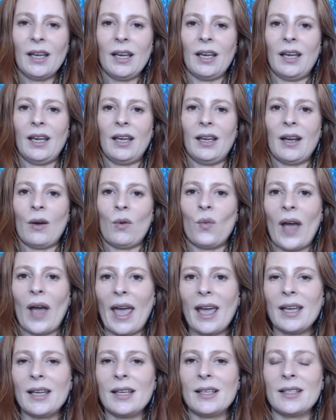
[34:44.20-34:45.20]
in a
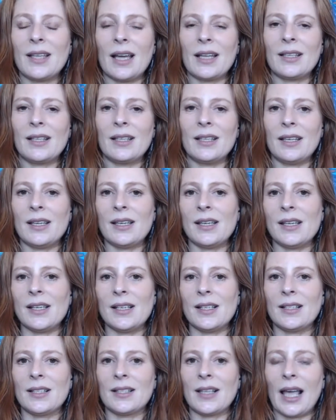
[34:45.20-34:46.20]
way that
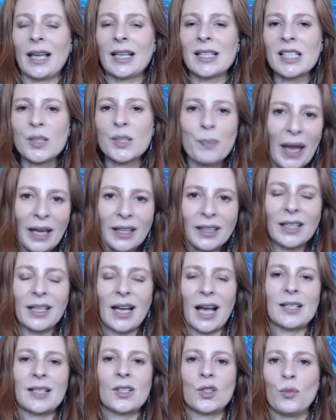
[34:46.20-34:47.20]
is expecting
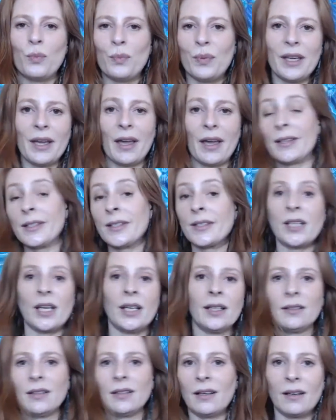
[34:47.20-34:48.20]
us to be a
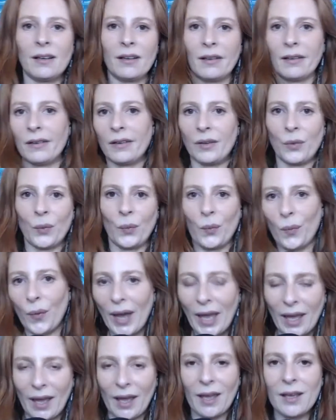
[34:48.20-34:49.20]
certain
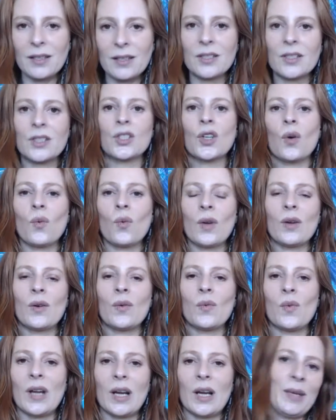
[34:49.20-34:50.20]
way so we
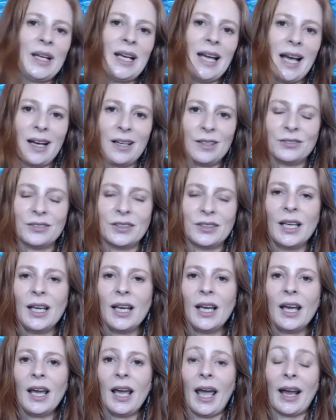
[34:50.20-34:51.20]
will be loved.
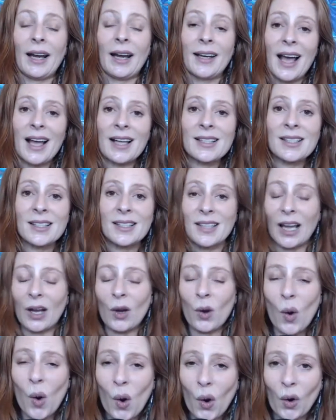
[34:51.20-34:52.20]
And that's the
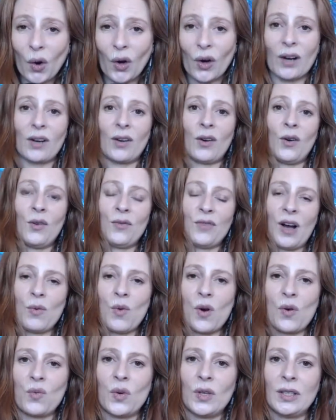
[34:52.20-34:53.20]
core of
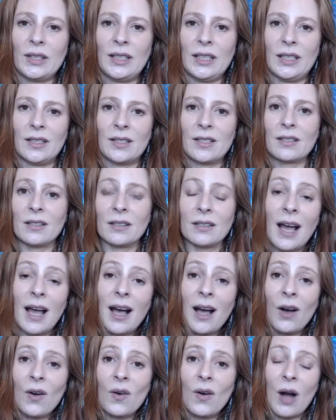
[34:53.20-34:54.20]
our wounding. So
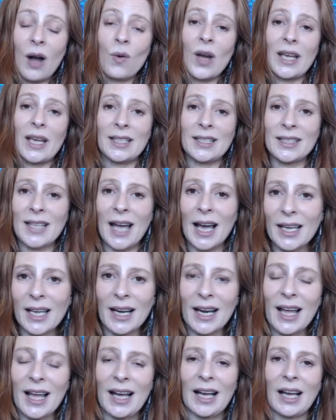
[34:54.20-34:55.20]
now our
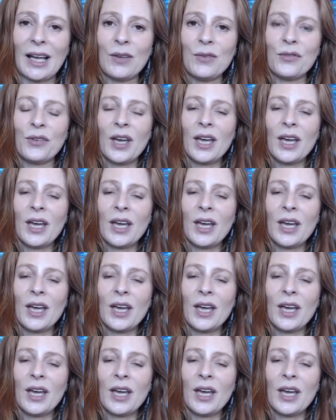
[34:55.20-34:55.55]
entire life,